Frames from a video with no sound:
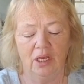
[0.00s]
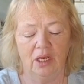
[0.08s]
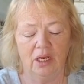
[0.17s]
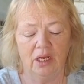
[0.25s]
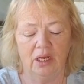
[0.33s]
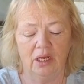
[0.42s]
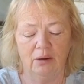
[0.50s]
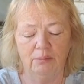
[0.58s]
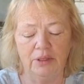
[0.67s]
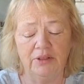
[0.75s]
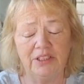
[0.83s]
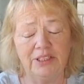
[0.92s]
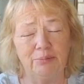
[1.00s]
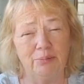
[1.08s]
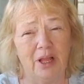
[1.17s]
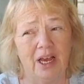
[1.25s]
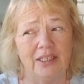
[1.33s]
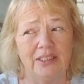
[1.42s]
But this
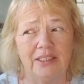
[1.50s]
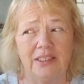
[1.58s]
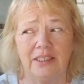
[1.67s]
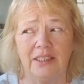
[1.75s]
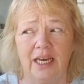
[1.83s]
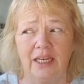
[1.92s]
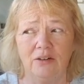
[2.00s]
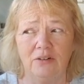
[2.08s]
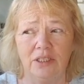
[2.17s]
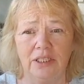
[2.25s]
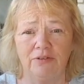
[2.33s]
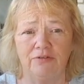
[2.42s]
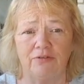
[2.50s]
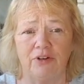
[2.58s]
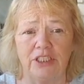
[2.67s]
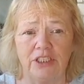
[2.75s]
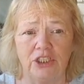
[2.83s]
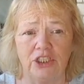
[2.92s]
applies not only to
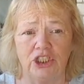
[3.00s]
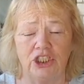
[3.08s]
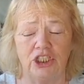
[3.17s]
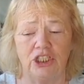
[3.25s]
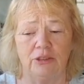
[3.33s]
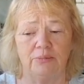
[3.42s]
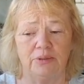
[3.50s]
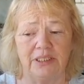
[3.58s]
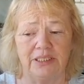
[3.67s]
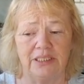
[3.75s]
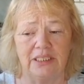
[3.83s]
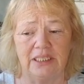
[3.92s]
friendships